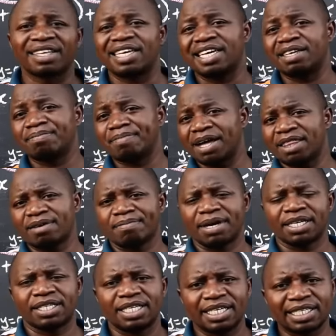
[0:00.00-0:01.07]
in
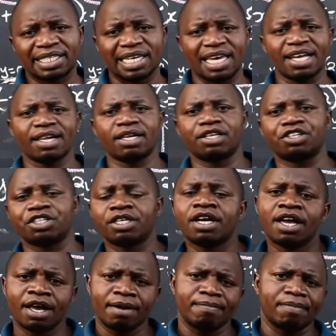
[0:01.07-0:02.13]
mathematics, English,
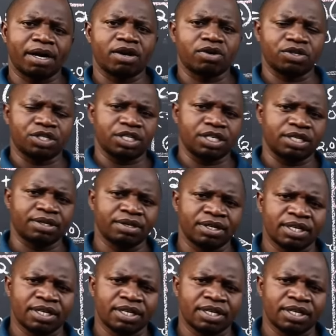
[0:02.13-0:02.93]
biology,